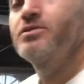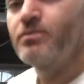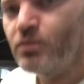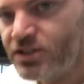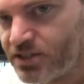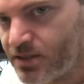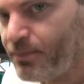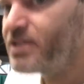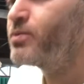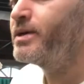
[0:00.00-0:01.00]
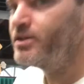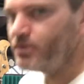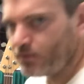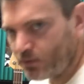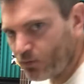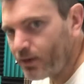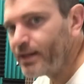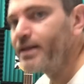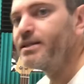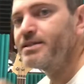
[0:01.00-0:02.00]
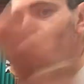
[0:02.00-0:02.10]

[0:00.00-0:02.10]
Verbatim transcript: which is the best way to do it. We want to get this